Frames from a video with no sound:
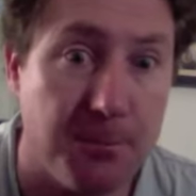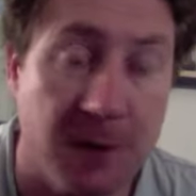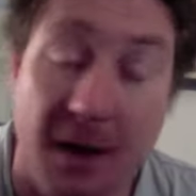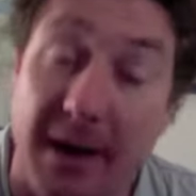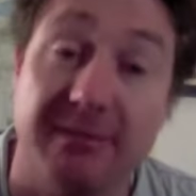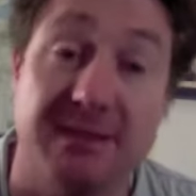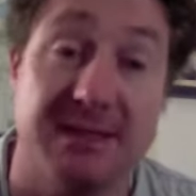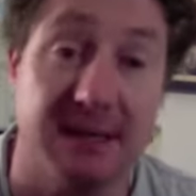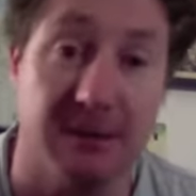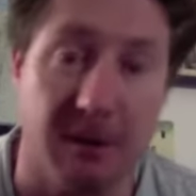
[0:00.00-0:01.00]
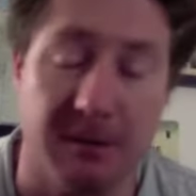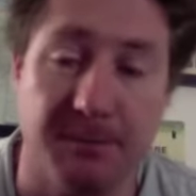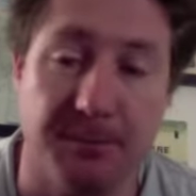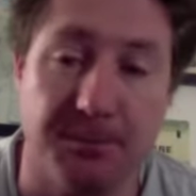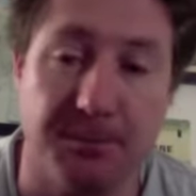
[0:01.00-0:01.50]
I haven't said a
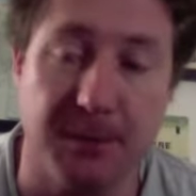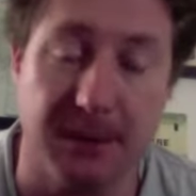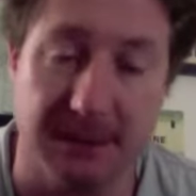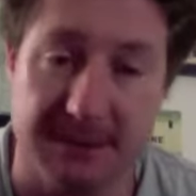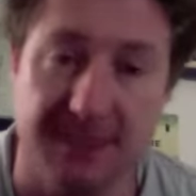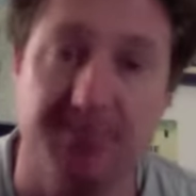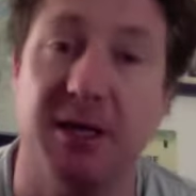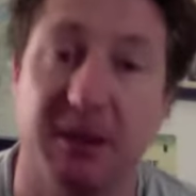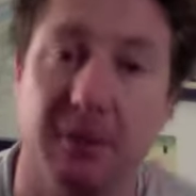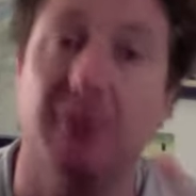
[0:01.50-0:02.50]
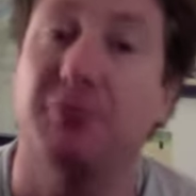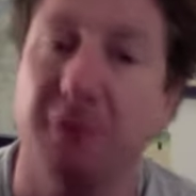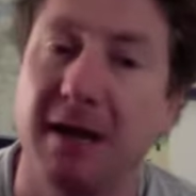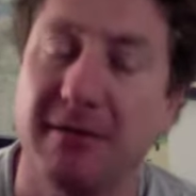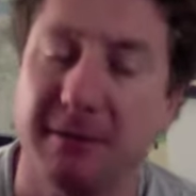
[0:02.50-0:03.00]
lot because there's been a lot of
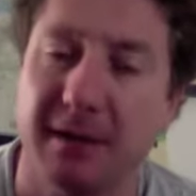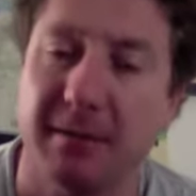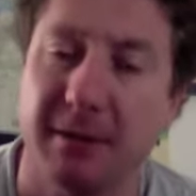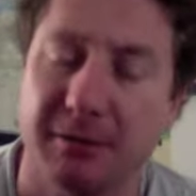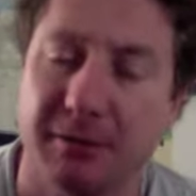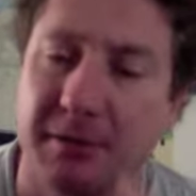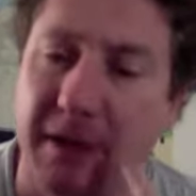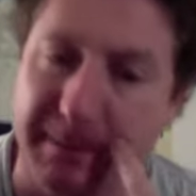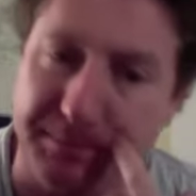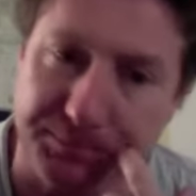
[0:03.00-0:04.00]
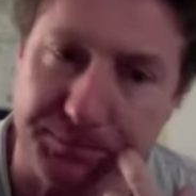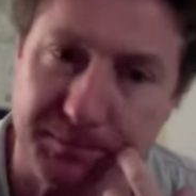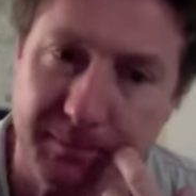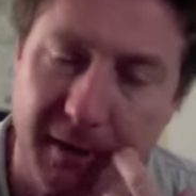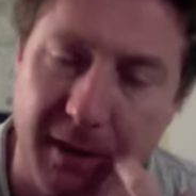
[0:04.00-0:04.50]
flavour coming through there.
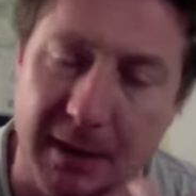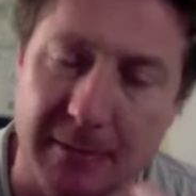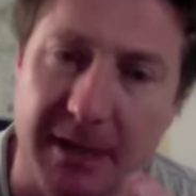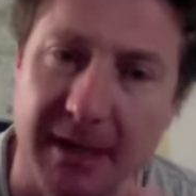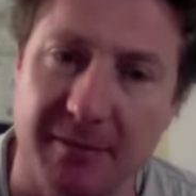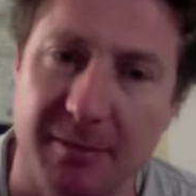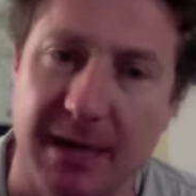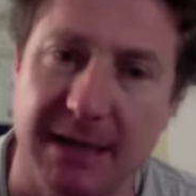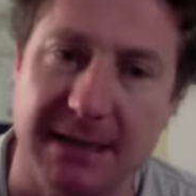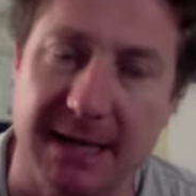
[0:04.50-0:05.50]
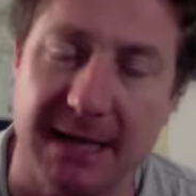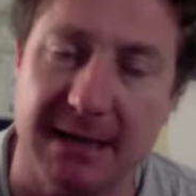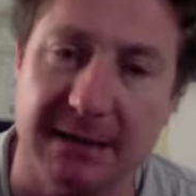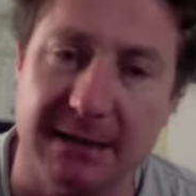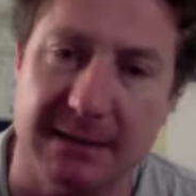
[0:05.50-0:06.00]
I'm going to have to break it
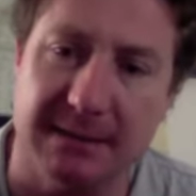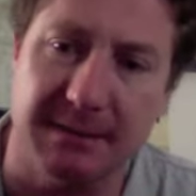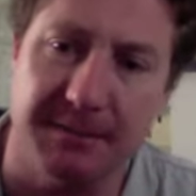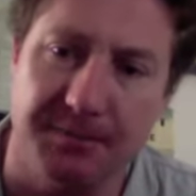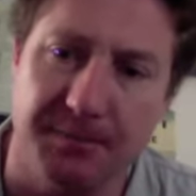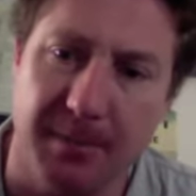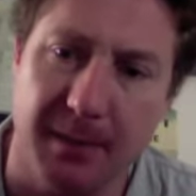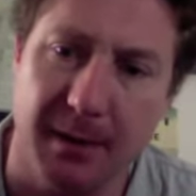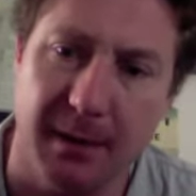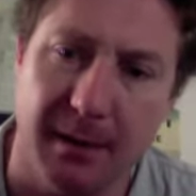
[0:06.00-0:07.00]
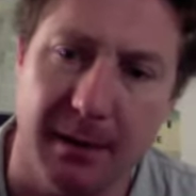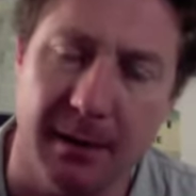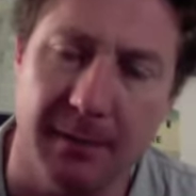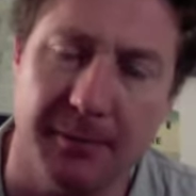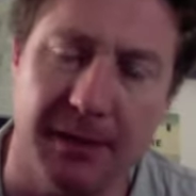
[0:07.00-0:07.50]
down because
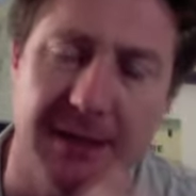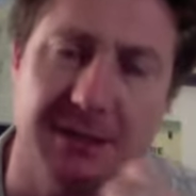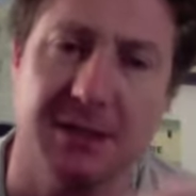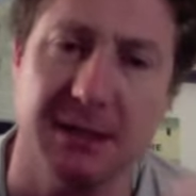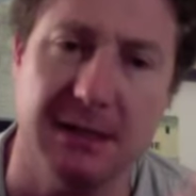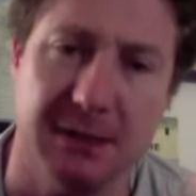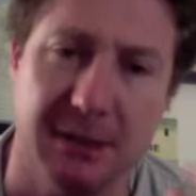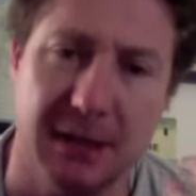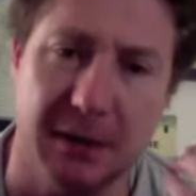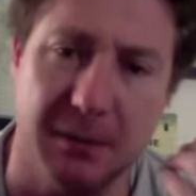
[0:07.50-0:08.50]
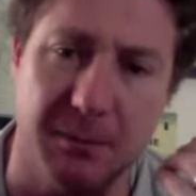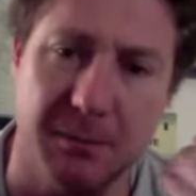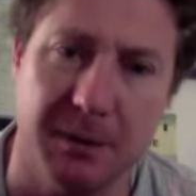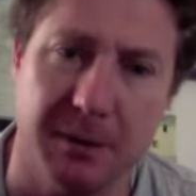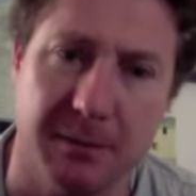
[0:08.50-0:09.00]
initially you get a
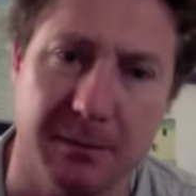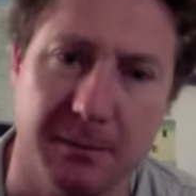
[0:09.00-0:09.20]
real